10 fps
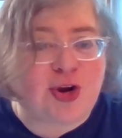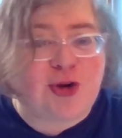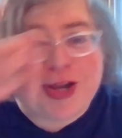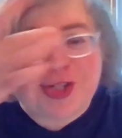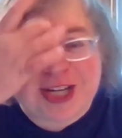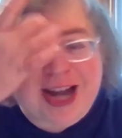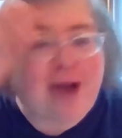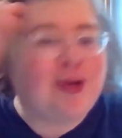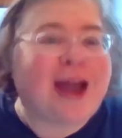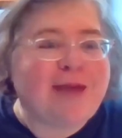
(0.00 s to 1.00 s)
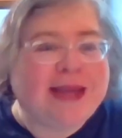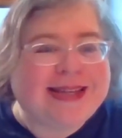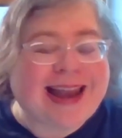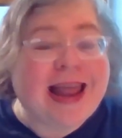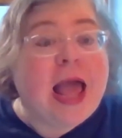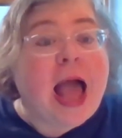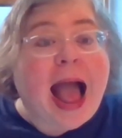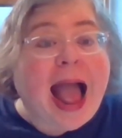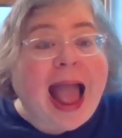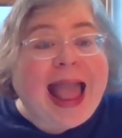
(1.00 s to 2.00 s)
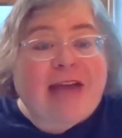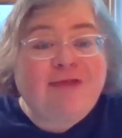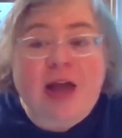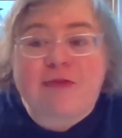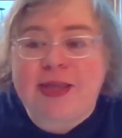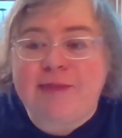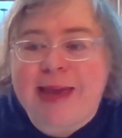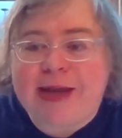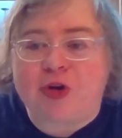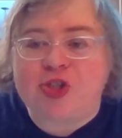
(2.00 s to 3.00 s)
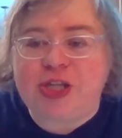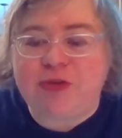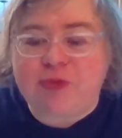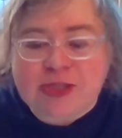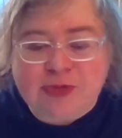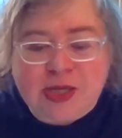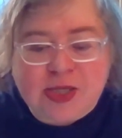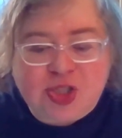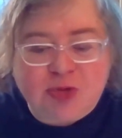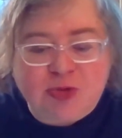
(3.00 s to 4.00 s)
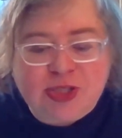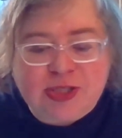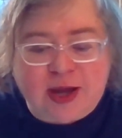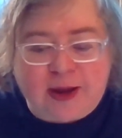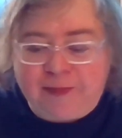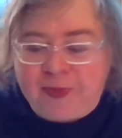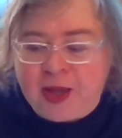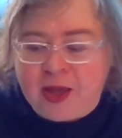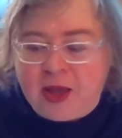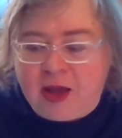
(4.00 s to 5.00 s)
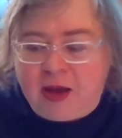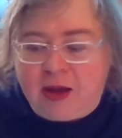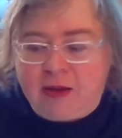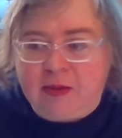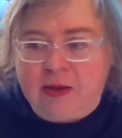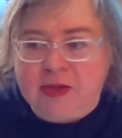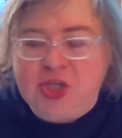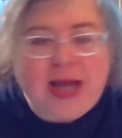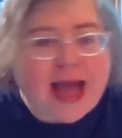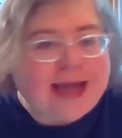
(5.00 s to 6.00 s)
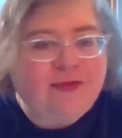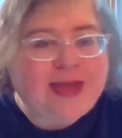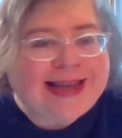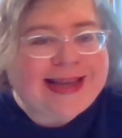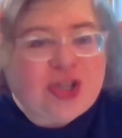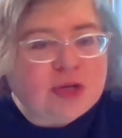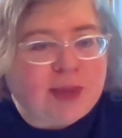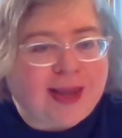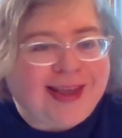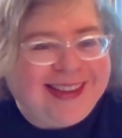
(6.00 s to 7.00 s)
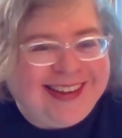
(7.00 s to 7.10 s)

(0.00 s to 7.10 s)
question. How did I meet Tanith? I have not really met her. She was she was um, she kind of entered me,